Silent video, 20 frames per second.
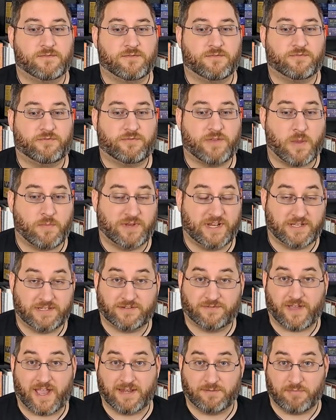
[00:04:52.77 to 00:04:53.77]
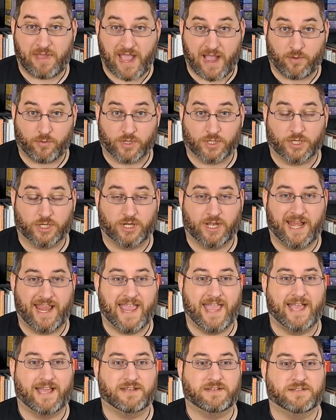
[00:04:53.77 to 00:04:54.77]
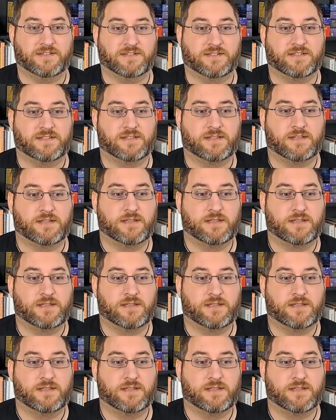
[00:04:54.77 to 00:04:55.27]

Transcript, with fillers: feminine divine power and